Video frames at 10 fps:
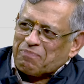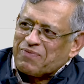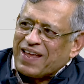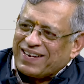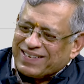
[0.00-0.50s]

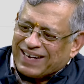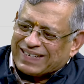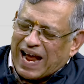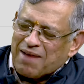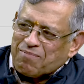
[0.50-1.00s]
That is a
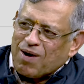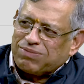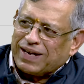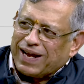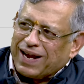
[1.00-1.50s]
time bomb
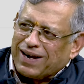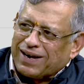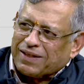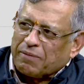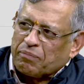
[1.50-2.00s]
ticking
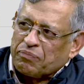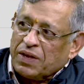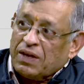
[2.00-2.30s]
under them.